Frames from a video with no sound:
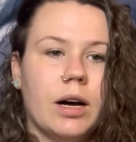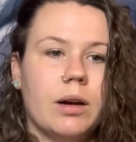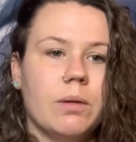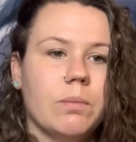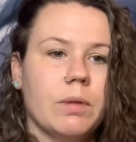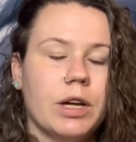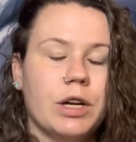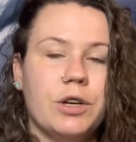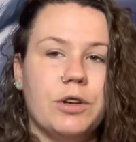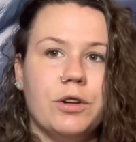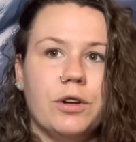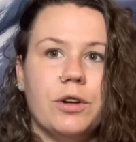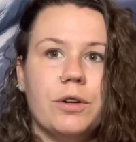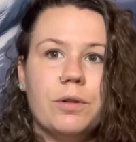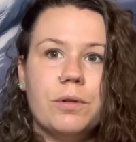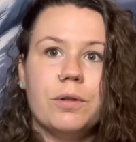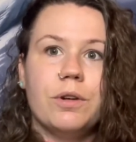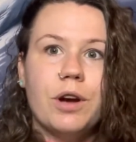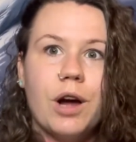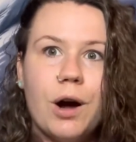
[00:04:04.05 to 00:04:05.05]
And I'm like,
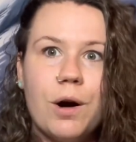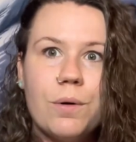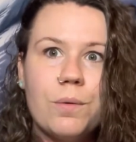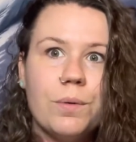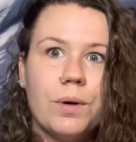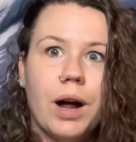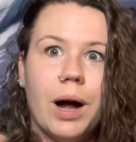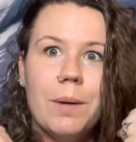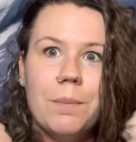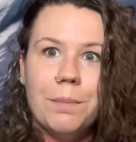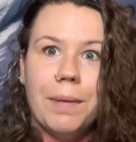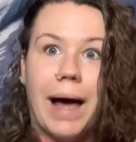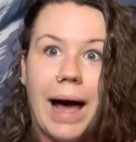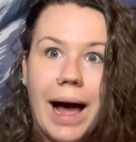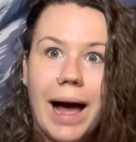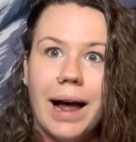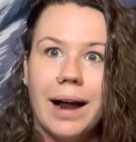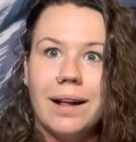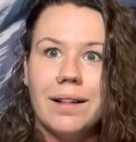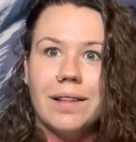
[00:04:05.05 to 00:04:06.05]
dude, no, come
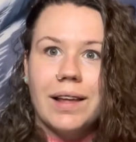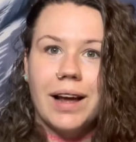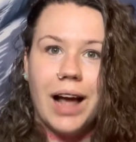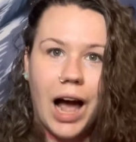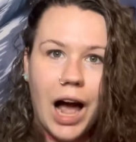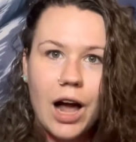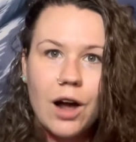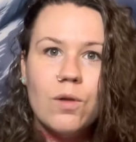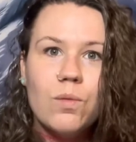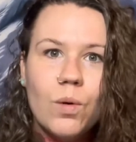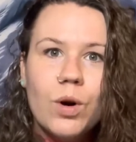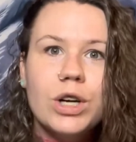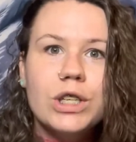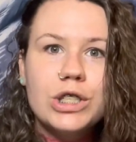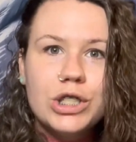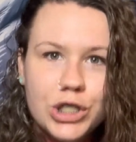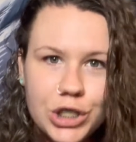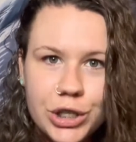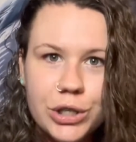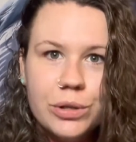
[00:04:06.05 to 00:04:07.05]
back. Like, I
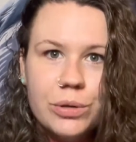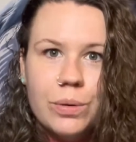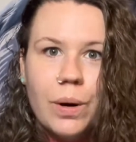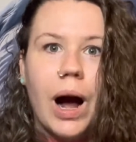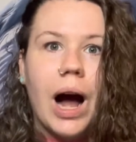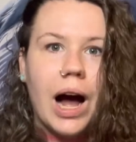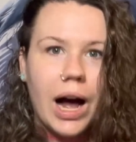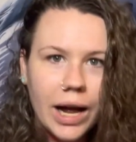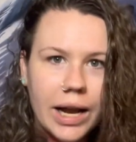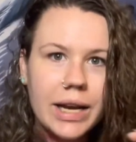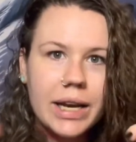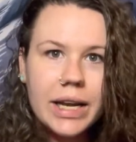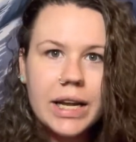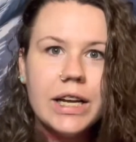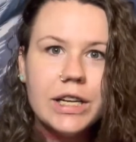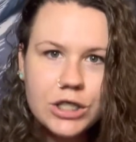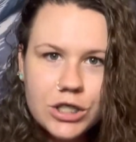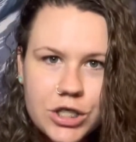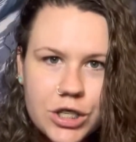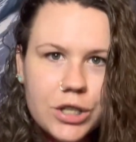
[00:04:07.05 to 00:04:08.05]
want you. I
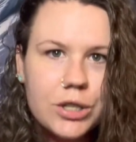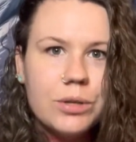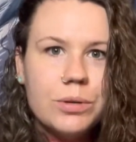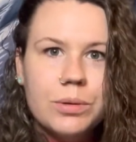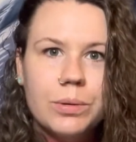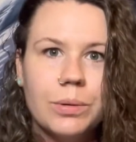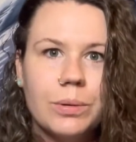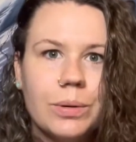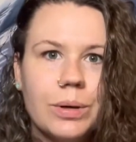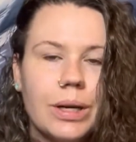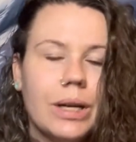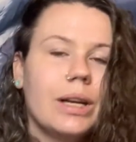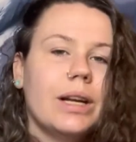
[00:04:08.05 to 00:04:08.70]
need you.